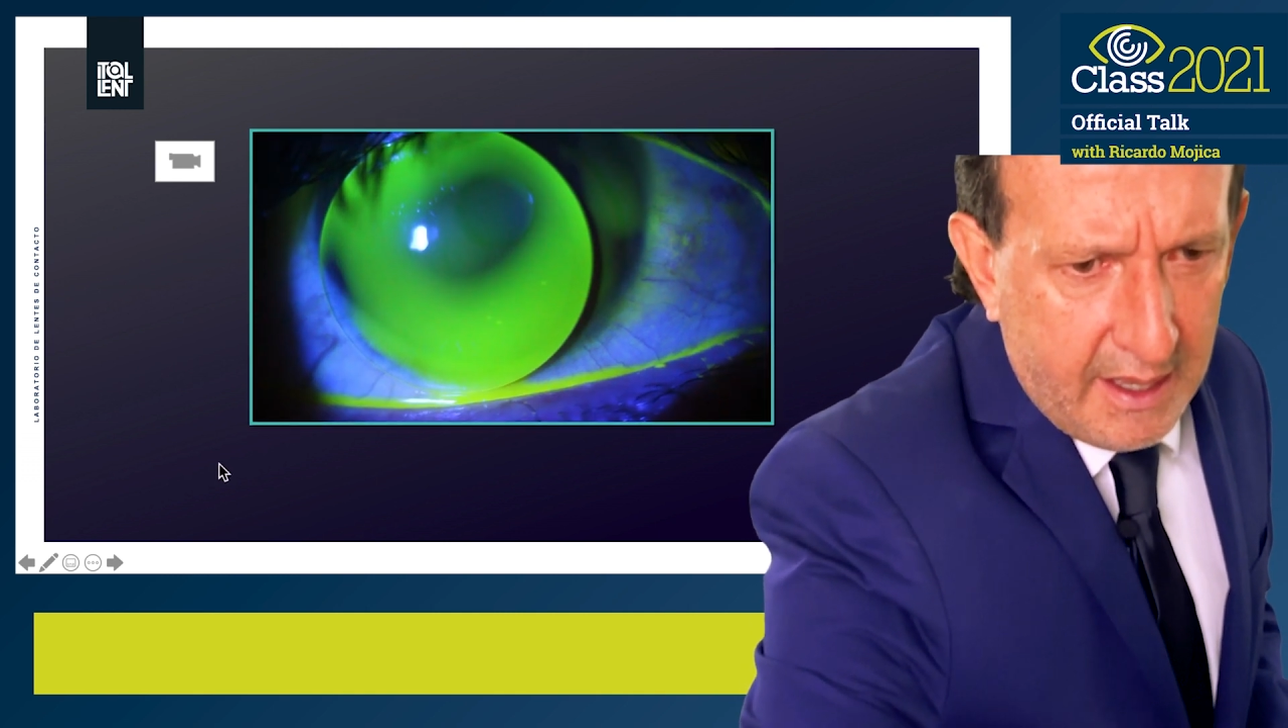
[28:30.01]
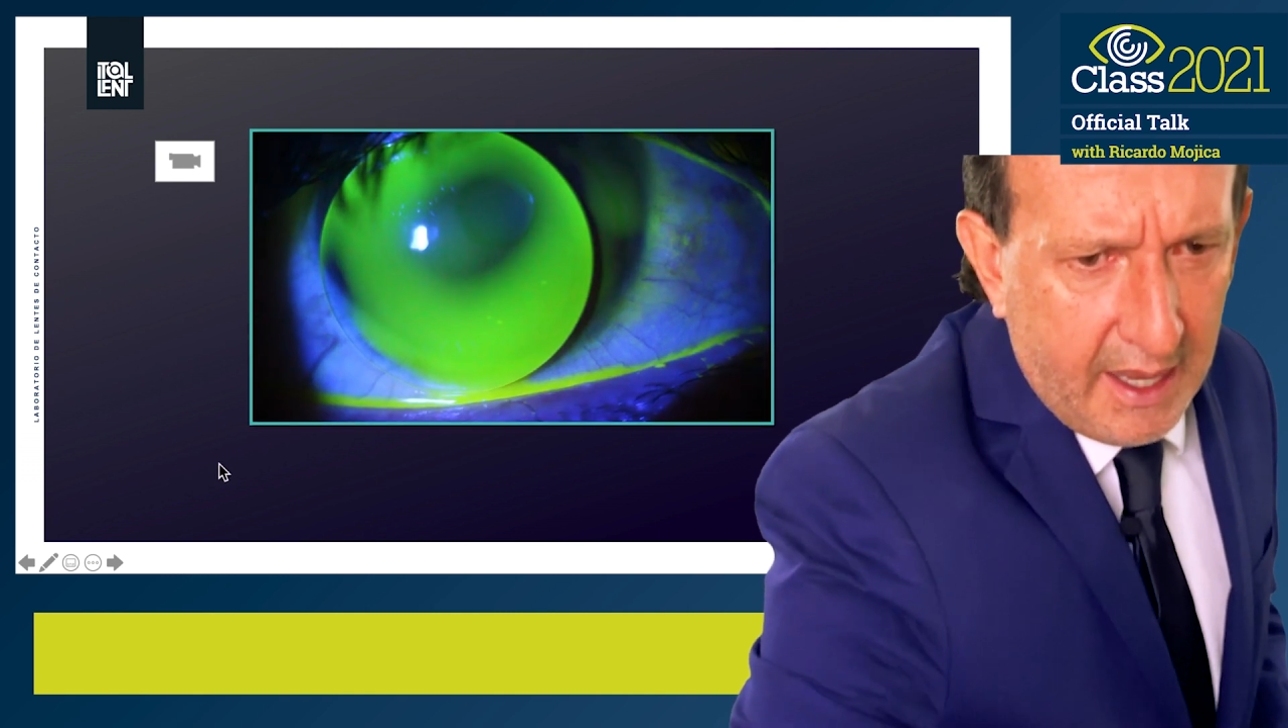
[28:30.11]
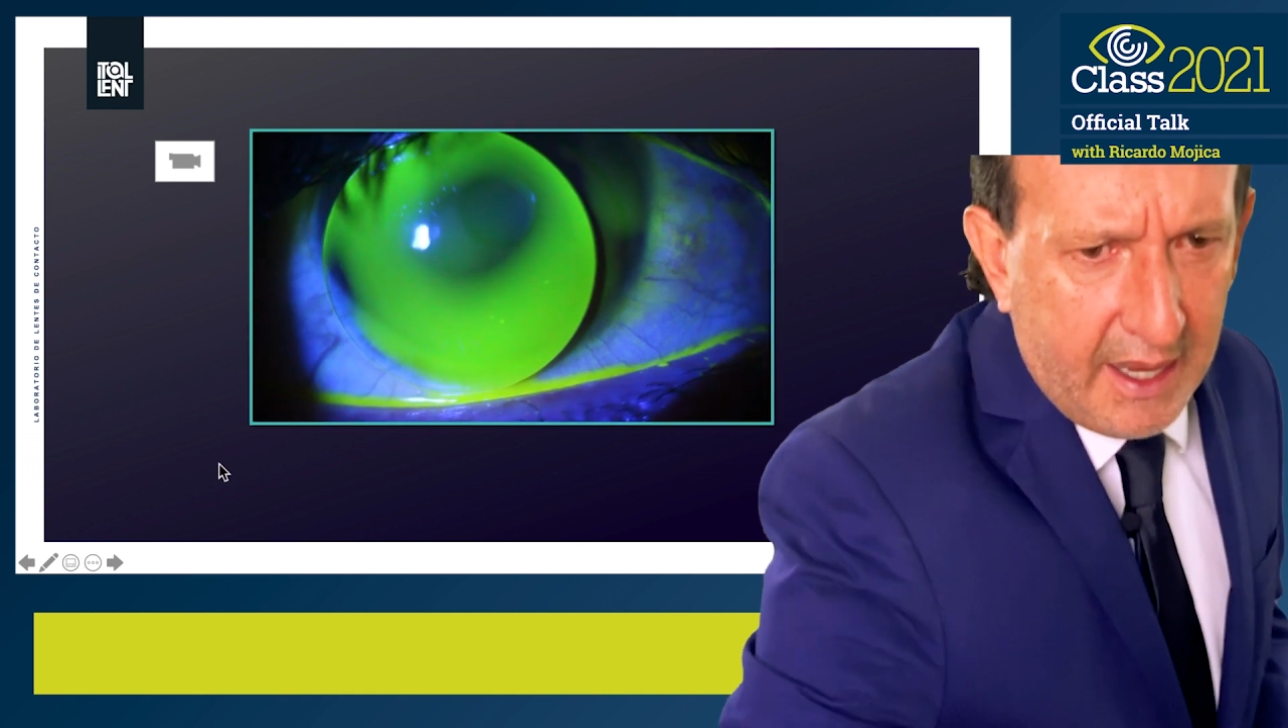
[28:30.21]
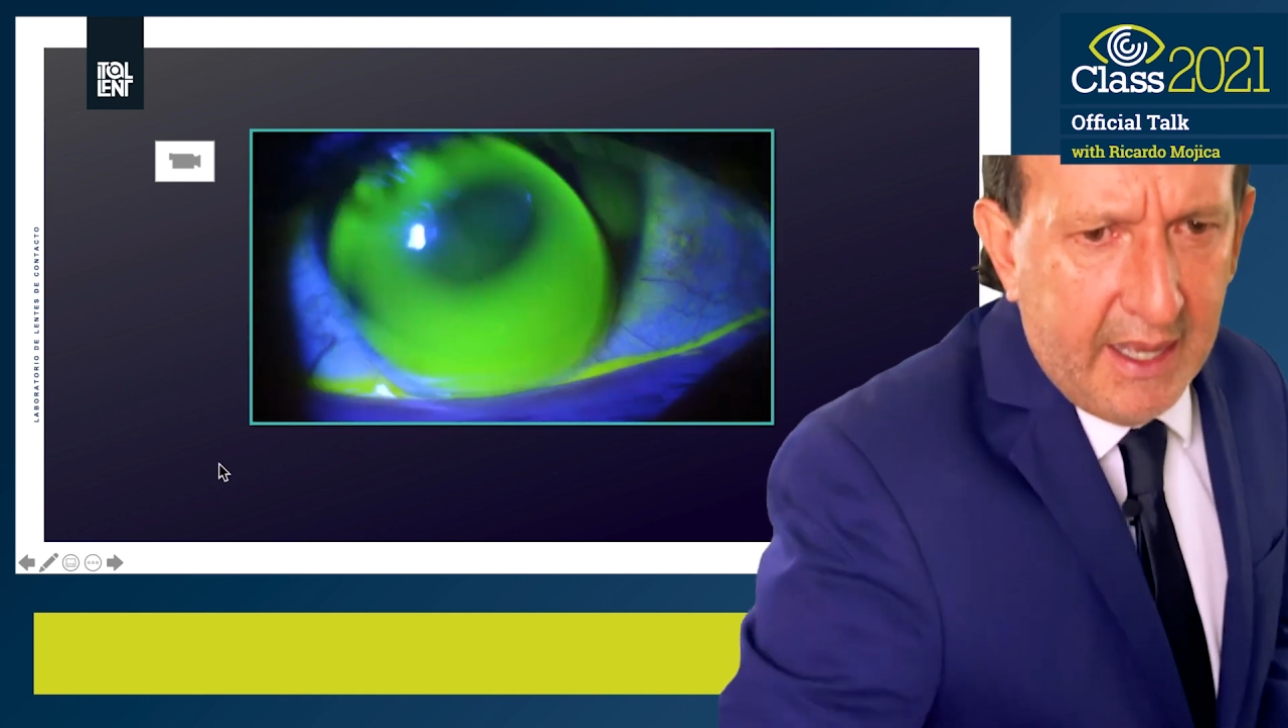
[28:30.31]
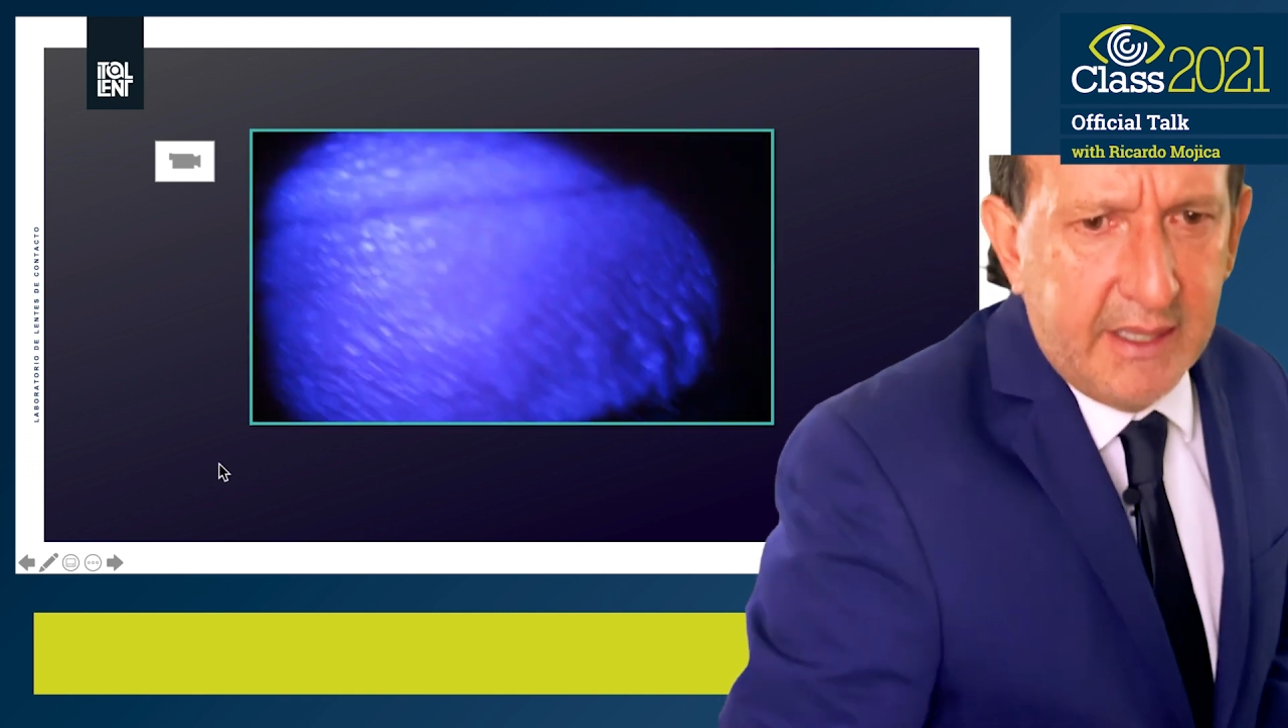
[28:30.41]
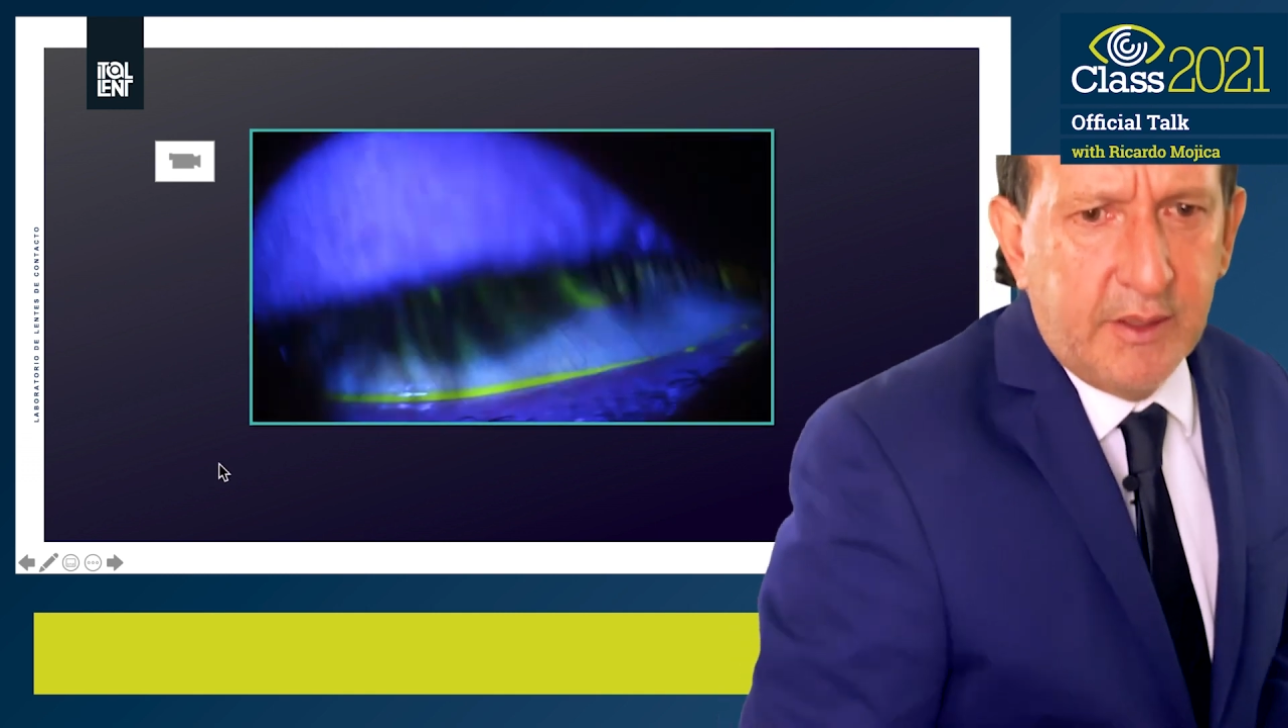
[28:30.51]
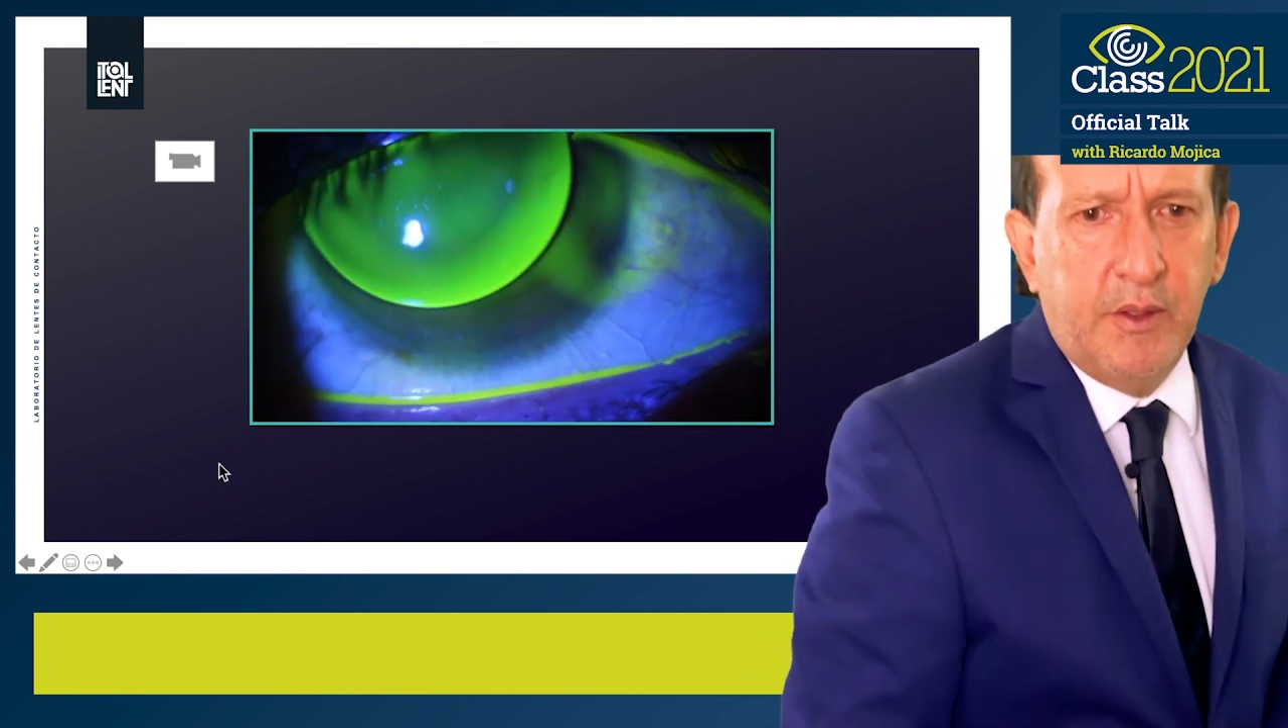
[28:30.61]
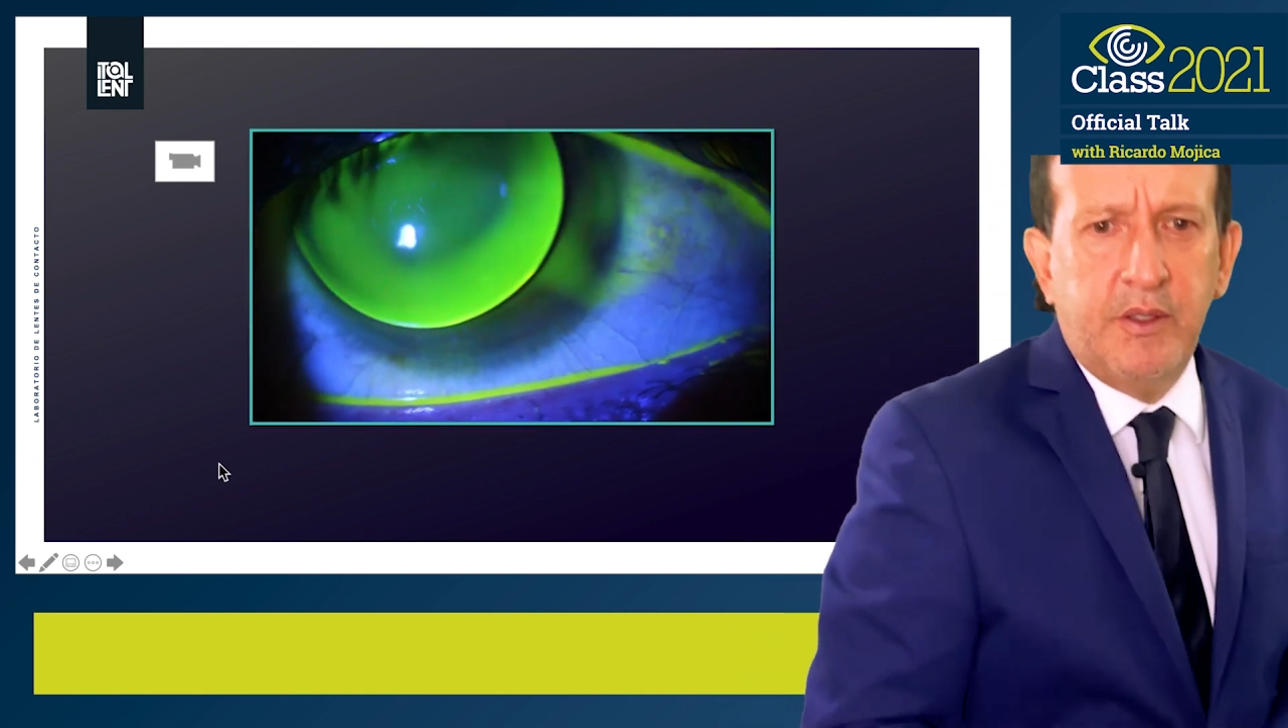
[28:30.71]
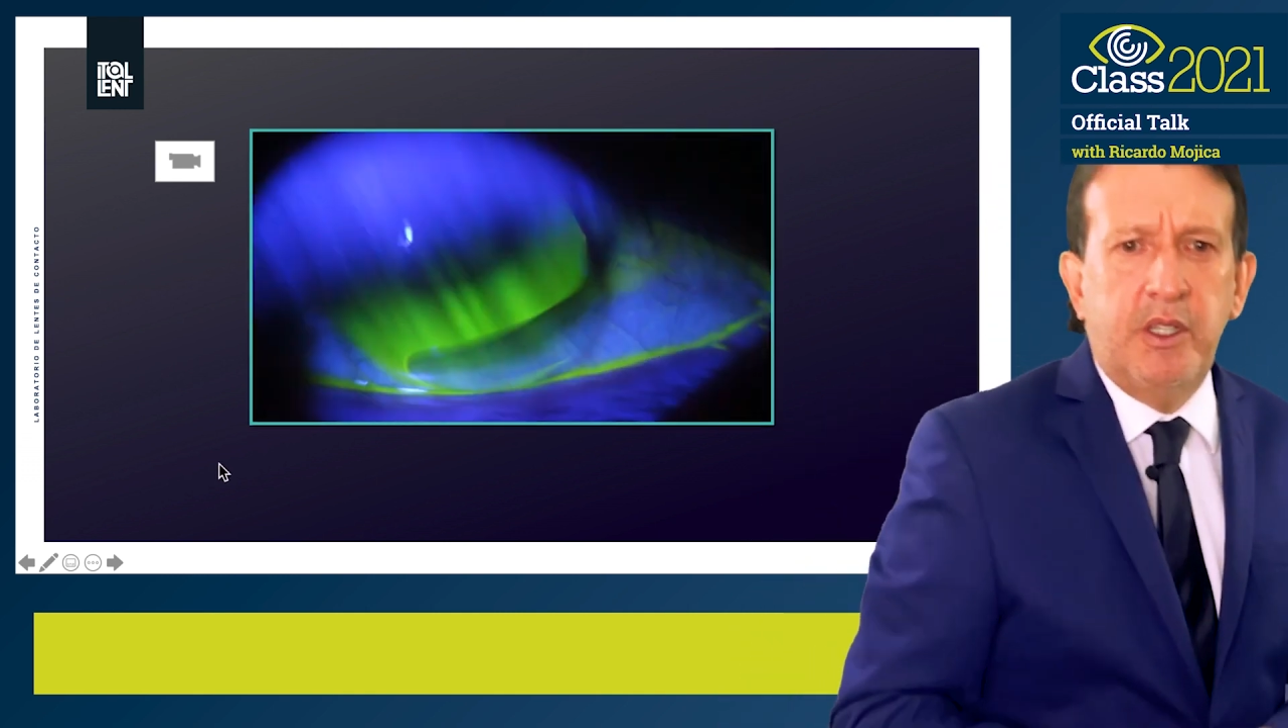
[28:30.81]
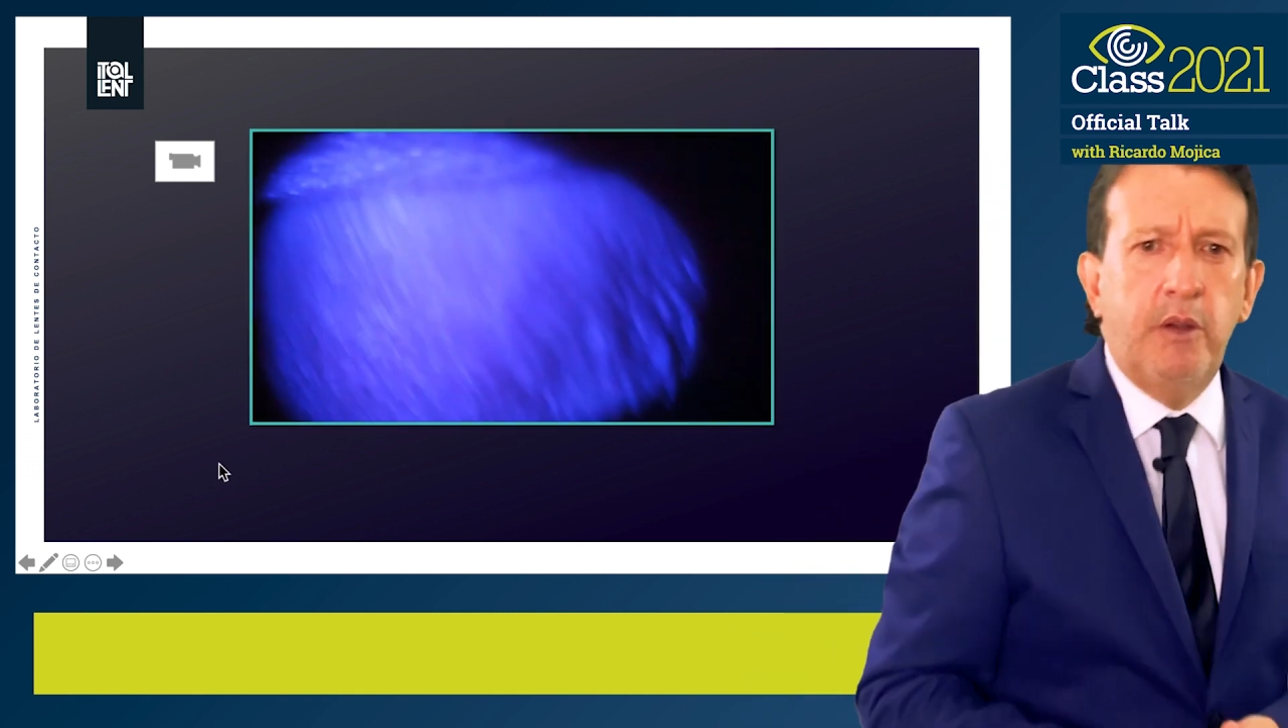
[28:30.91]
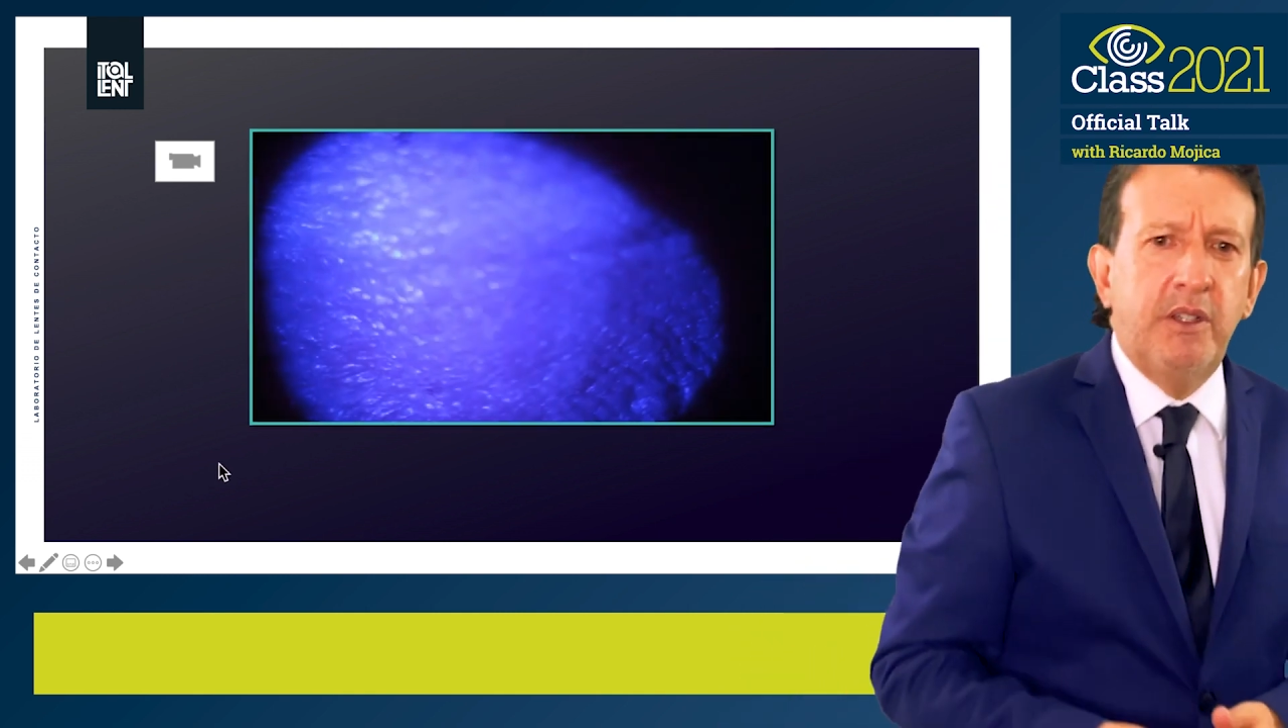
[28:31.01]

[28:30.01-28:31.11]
excessive movement,